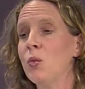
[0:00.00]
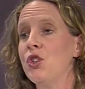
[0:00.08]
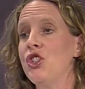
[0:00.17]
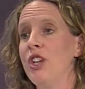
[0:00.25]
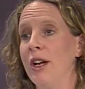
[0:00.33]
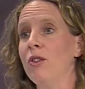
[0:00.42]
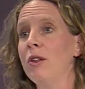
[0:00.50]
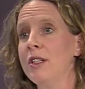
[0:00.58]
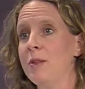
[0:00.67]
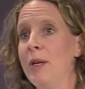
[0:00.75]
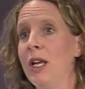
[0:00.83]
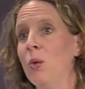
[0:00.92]
generally
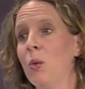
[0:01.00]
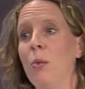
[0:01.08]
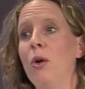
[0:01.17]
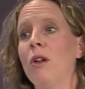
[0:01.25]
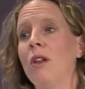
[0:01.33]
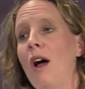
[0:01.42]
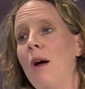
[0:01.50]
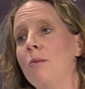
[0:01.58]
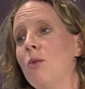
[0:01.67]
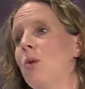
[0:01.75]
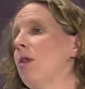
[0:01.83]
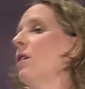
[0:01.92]
speaking, would put a lot
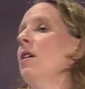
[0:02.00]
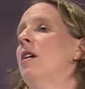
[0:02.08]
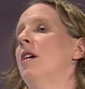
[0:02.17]
more